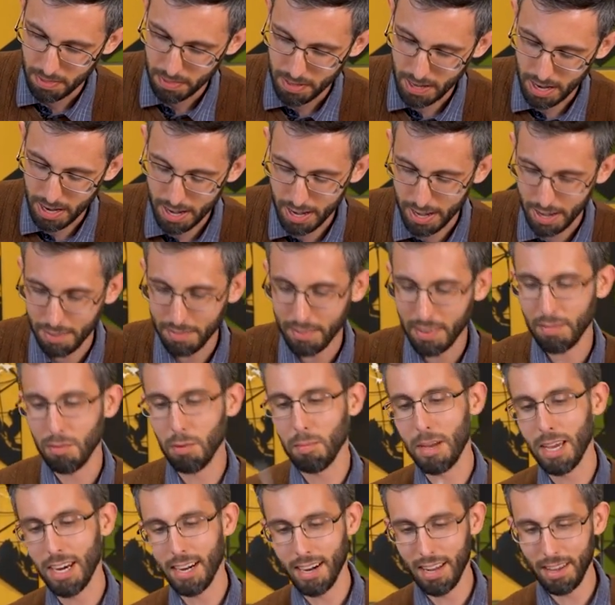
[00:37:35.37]
Yeah, I've never
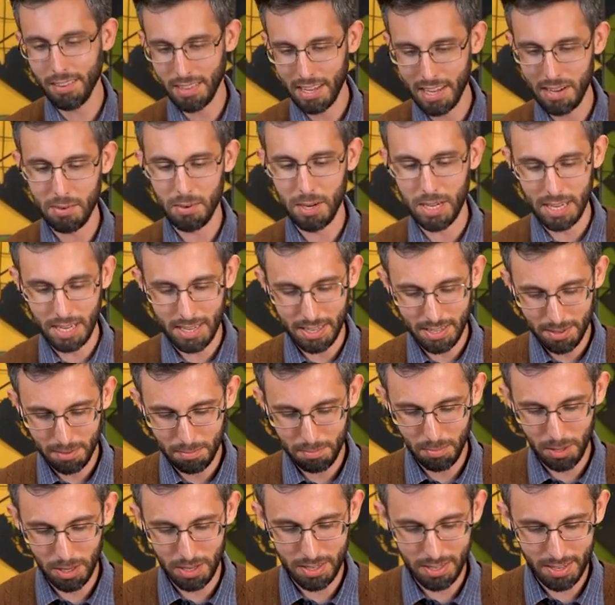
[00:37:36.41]
made it out that way,
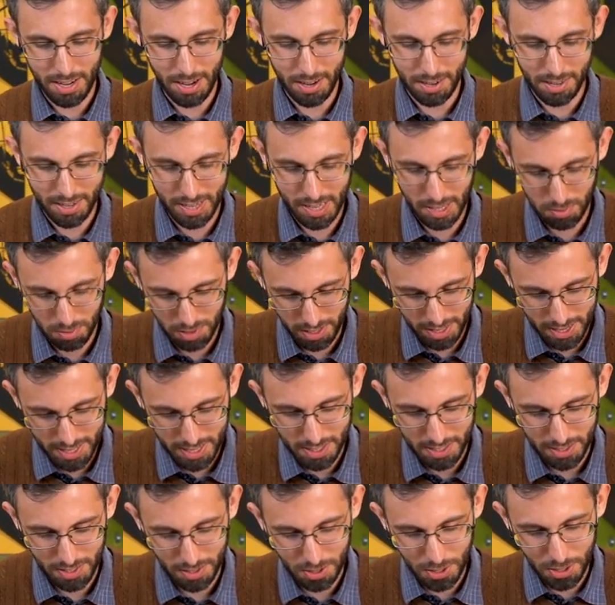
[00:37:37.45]
but I, I would like
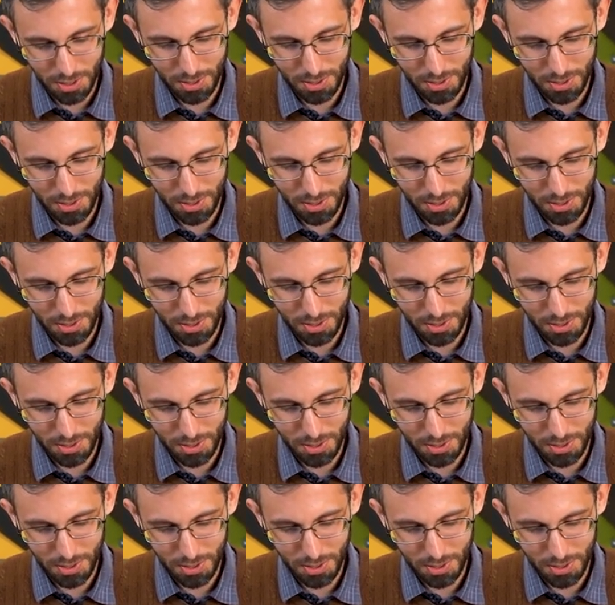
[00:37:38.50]
to.